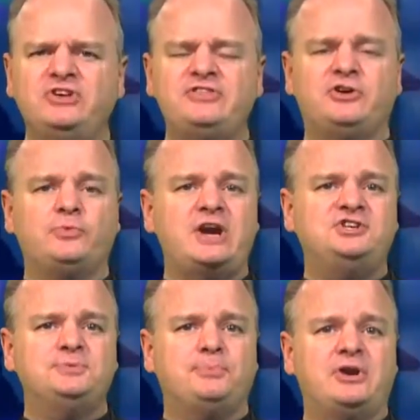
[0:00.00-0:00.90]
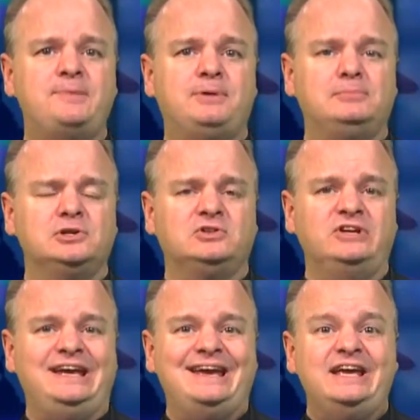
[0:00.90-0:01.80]
their right to pray
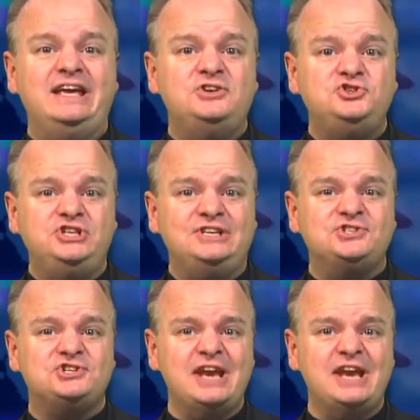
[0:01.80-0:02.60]
publicly in Jesus'